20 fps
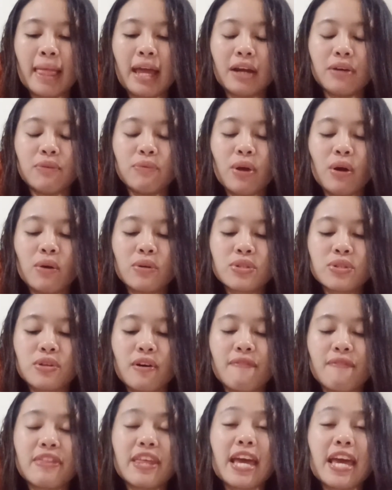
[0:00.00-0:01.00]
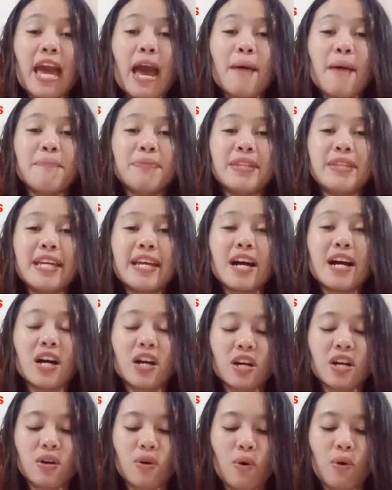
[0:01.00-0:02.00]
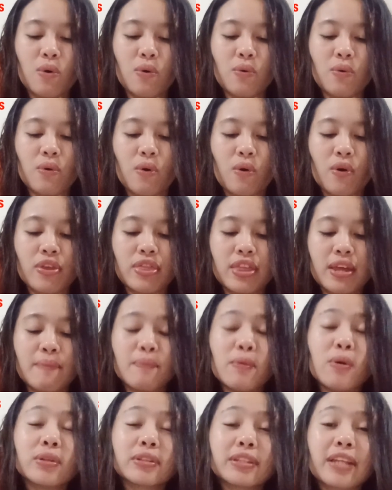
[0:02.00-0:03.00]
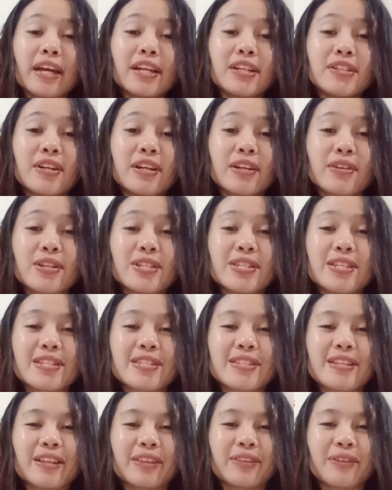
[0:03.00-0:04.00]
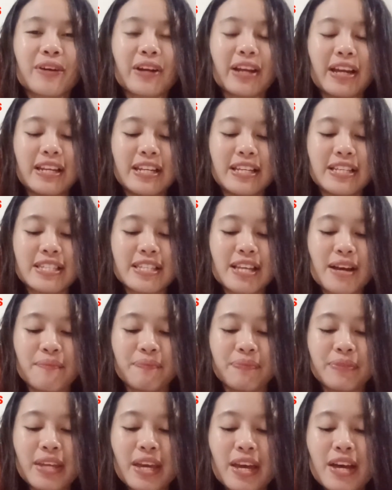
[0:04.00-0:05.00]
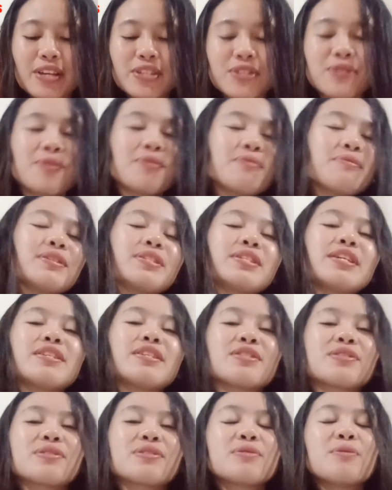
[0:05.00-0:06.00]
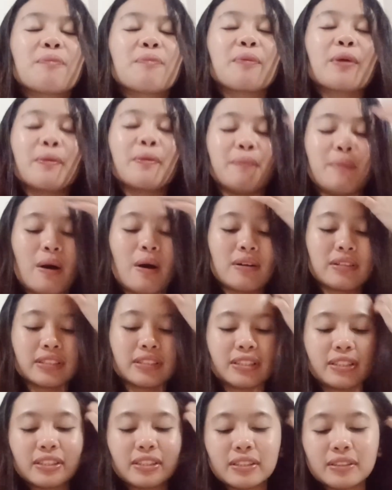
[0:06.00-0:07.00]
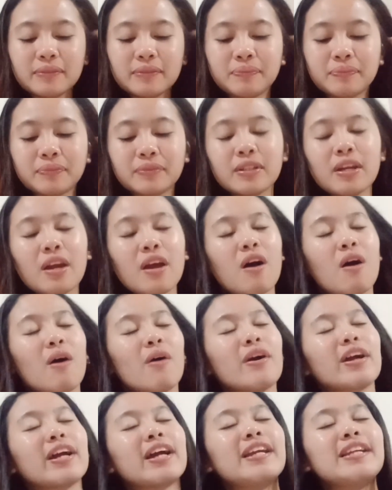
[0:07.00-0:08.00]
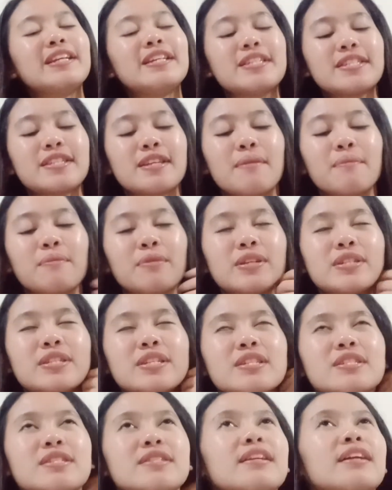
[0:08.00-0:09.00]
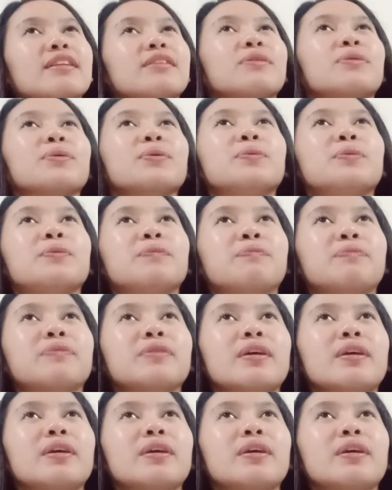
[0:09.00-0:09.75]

And we also have the MDRO or the multi-drug resistant organism. So when we say superbugs, organism resistant to